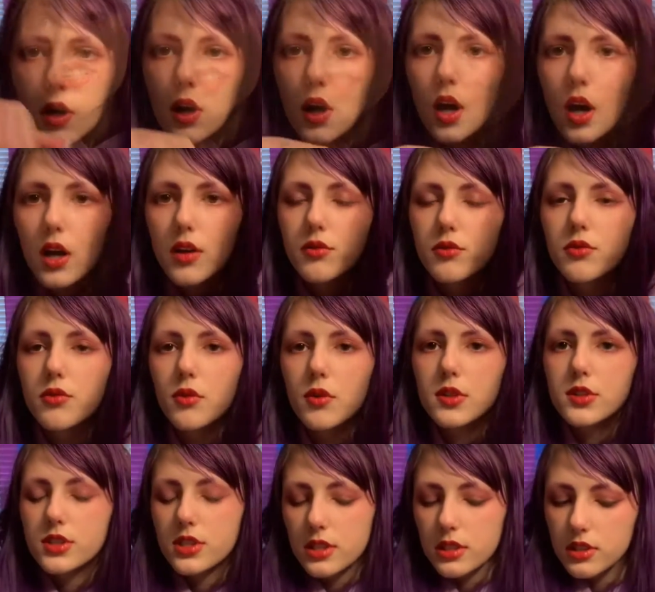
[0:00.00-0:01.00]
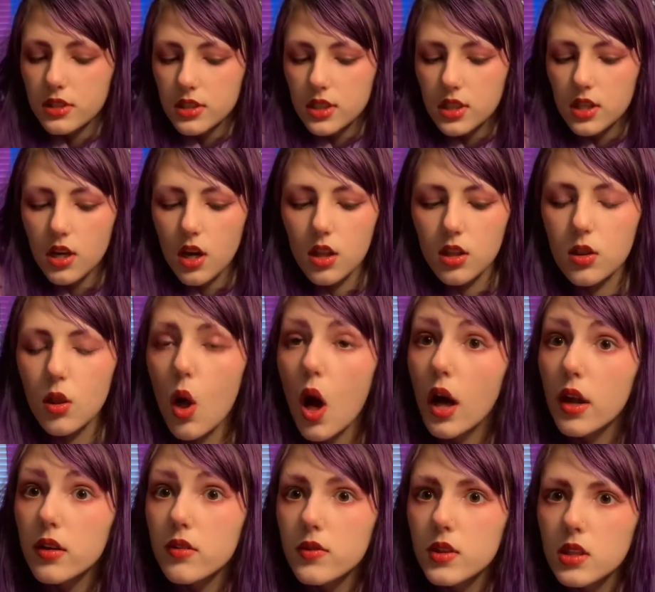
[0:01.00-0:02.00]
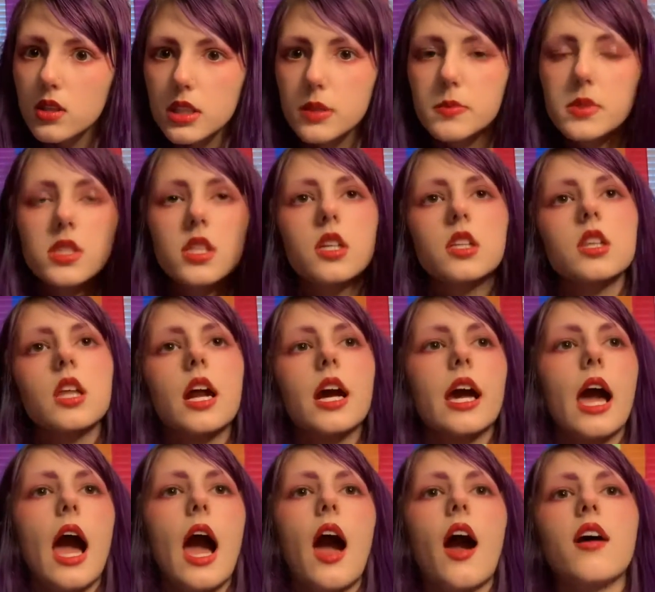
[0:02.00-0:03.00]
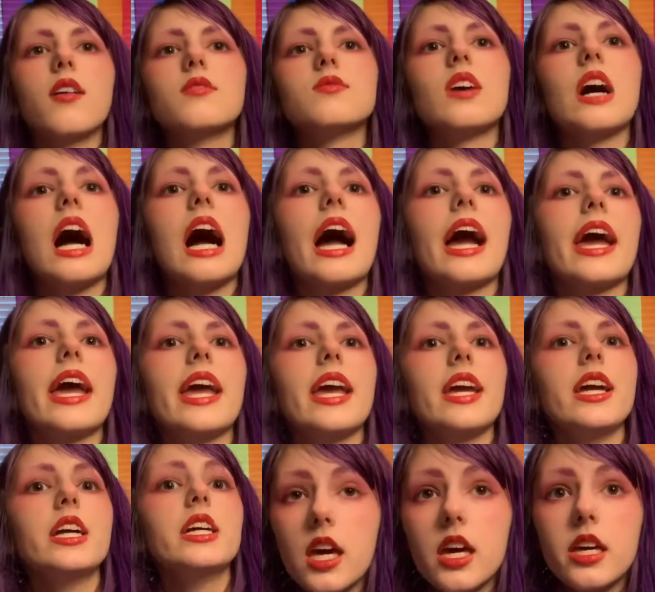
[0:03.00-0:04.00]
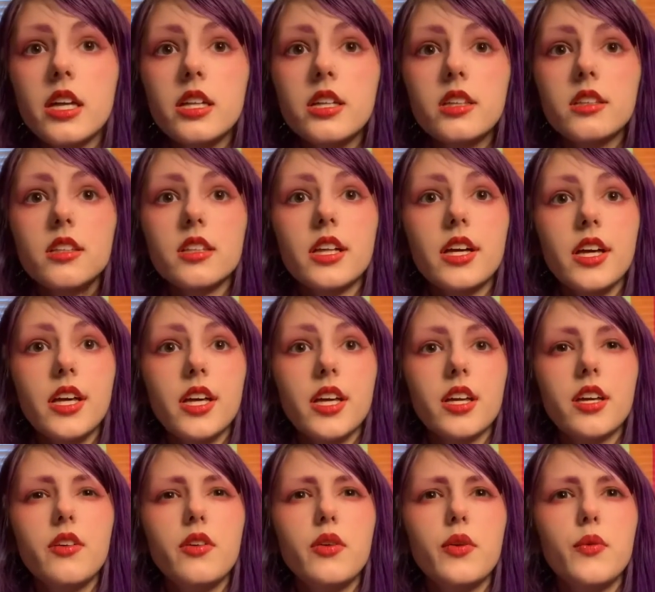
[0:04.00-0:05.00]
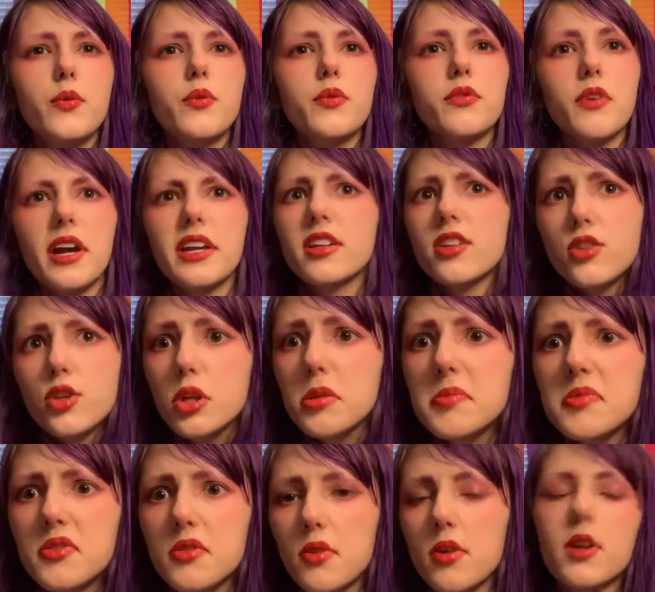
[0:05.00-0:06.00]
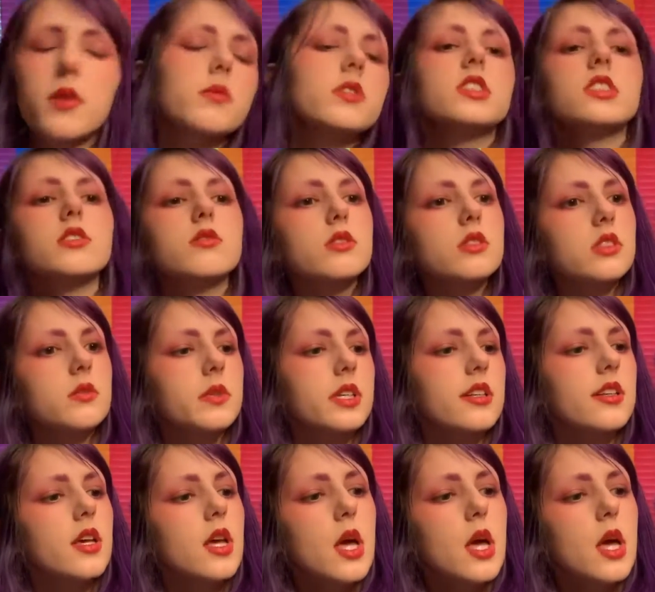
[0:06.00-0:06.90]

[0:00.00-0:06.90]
Unfortunately, a lot of the lipstick that I have, I can't, like, find a dupe for, which is really weird.